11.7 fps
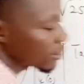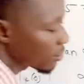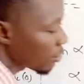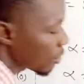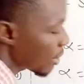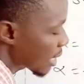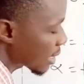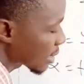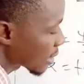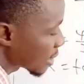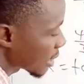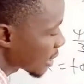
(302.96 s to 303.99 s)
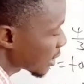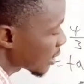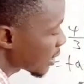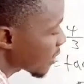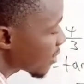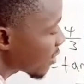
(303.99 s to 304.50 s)
will be what?
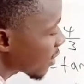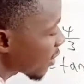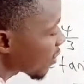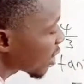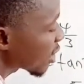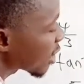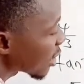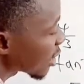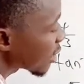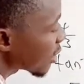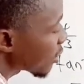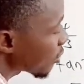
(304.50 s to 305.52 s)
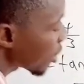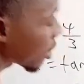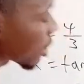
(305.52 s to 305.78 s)
37 degrees.